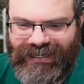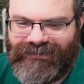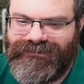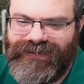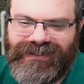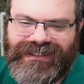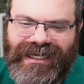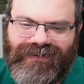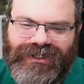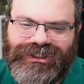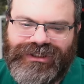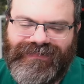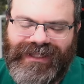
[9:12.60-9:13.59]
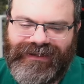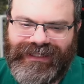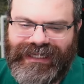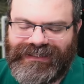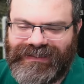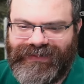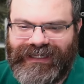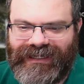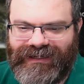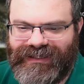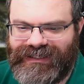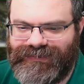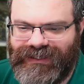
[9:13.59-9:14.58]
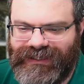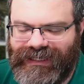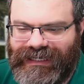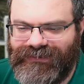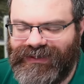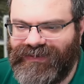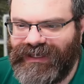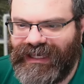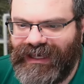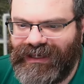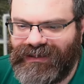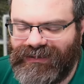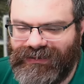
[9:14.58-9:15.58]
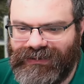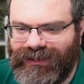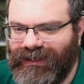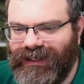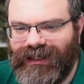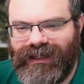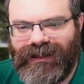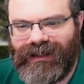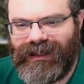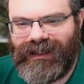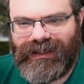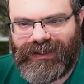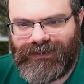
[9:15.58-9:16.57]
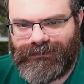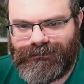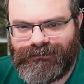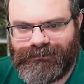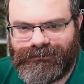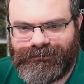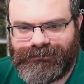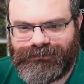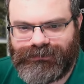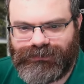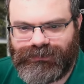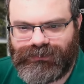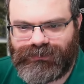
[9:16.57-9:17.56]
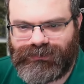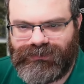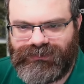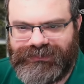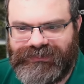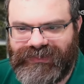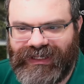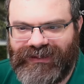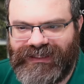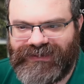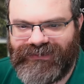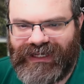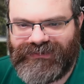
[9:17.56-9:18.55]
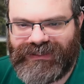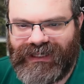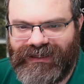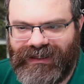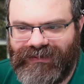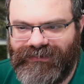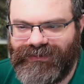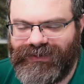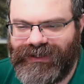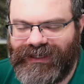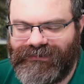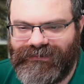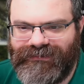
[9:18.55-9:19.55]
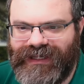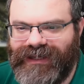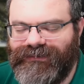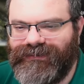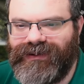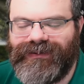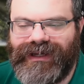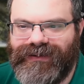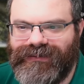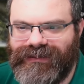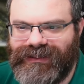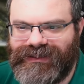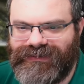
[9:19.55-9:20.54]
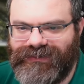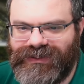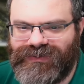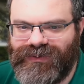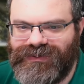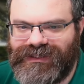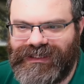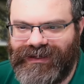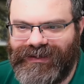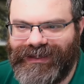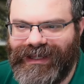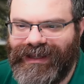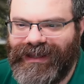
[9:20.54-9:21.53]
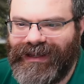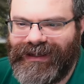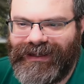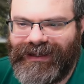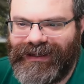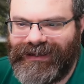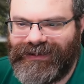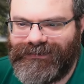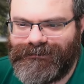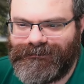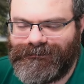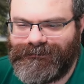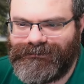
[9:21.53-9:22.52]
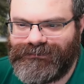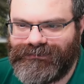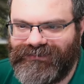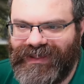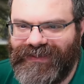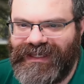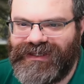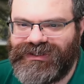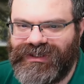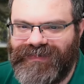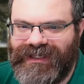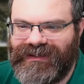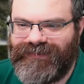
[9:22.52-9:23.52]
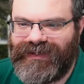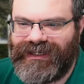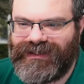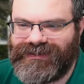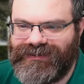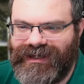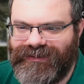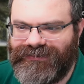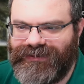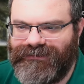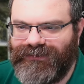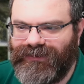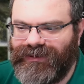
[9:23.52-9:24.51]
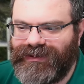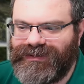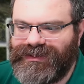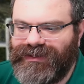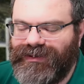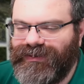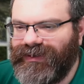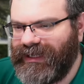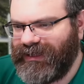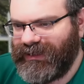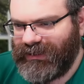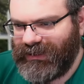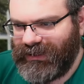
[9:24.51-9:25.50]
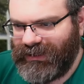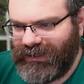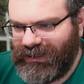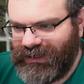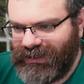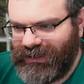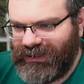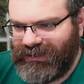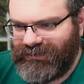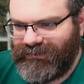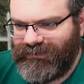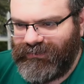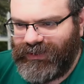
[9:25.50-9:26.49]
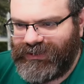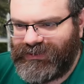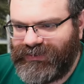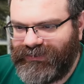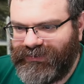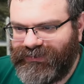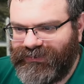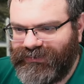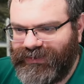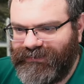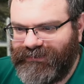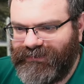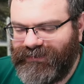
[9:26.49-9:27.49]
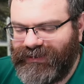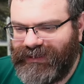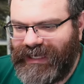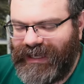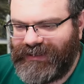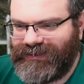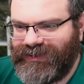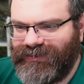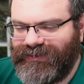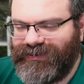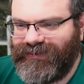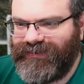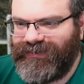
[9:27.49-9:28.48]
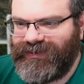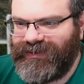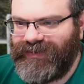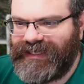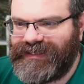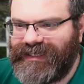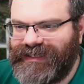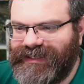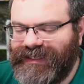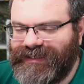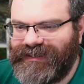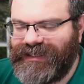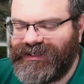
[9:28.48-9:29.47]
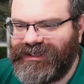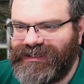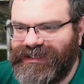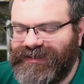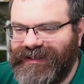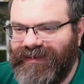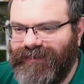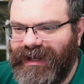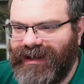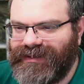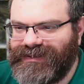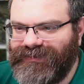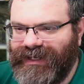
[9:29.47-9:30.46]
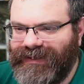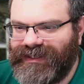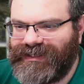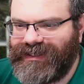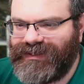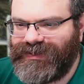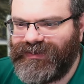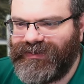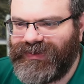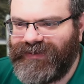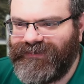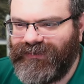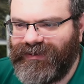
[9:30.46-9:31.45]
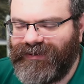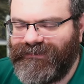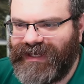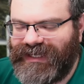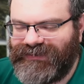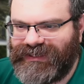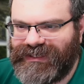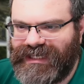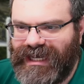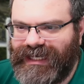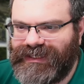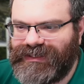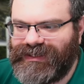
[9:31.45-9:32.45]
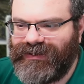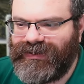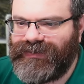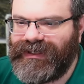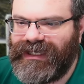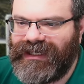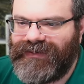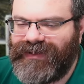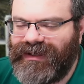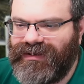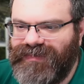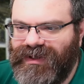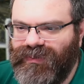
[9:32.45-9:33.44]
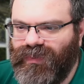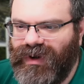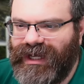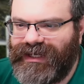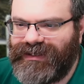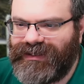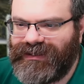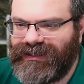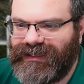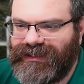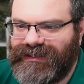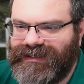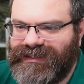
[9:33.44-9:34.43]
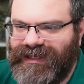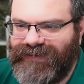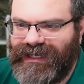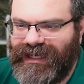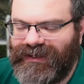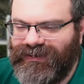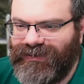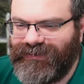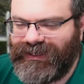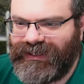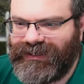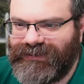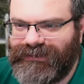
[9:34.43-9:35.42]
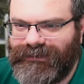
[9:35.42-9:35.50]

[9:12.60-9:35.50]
Feels like we should be able to get something out of this, but I don't think we can. Um, these fives line up, but we already have a five. Okay, this this row's done. Um, these should be limited because they're not three four. So one, two, three, four. Yeah. So they're they're they see six digits just in the box, right? They see two, three, four, five, six, nine. So they could be one, seven, eight only.